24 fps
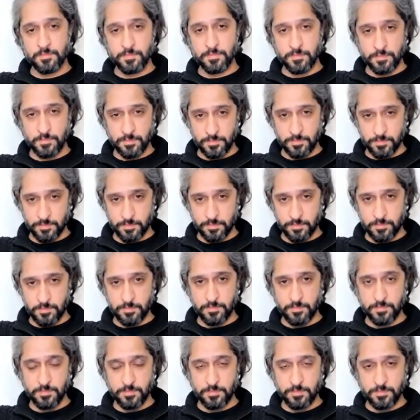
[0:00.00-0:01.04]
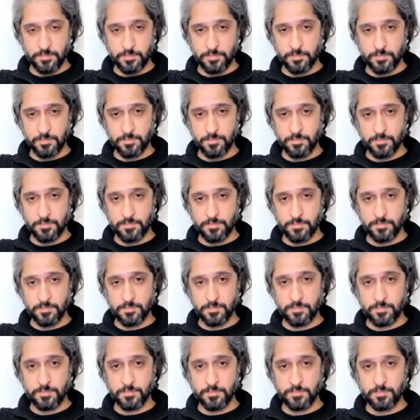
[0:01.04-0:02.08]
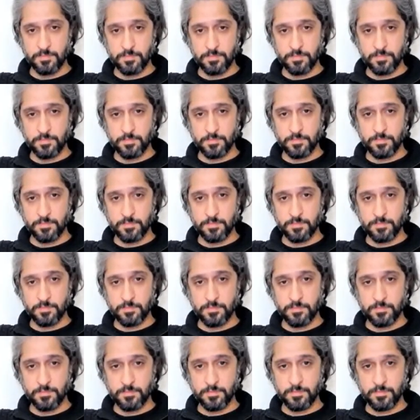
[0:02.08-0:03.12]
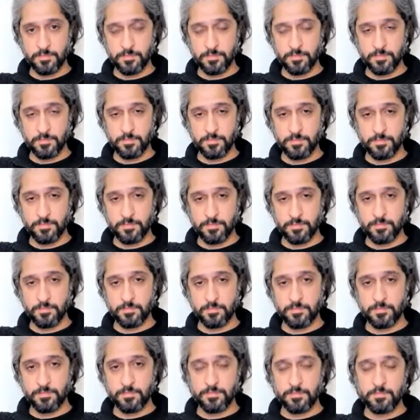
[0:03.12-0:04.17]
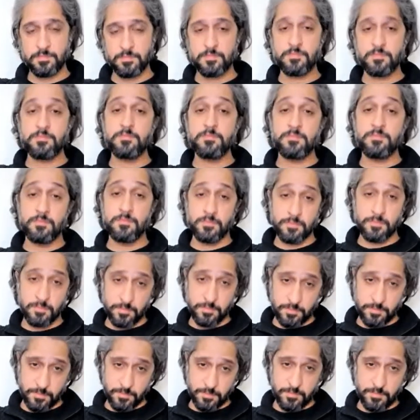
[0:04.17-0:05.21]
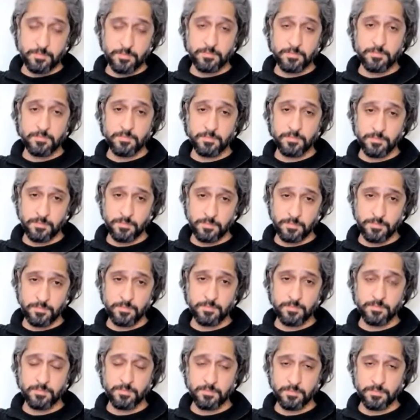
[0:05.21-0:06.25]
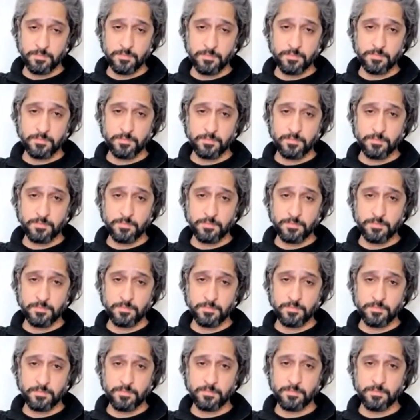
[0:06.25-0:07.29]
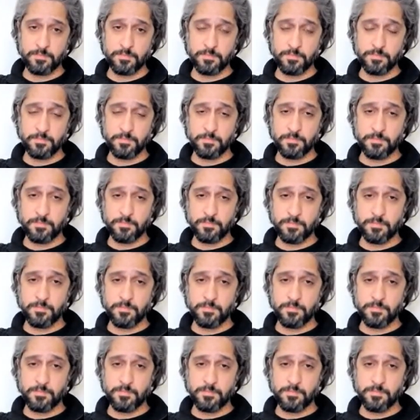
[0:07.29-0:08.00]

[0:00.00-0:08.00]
[no speech]